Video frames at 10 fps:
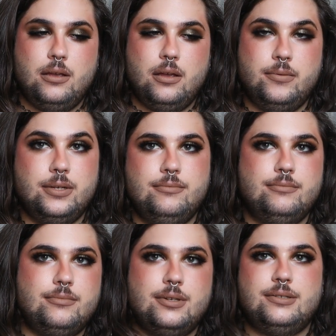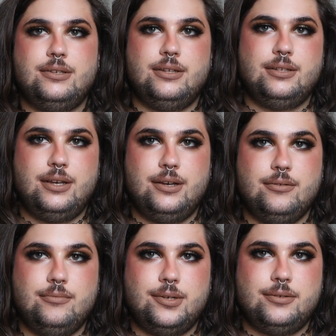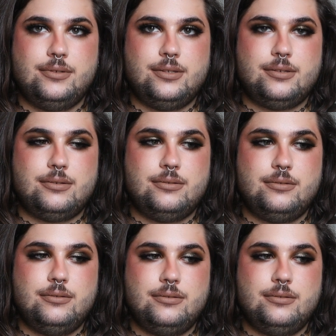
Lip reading: I mean, I say that now, but it's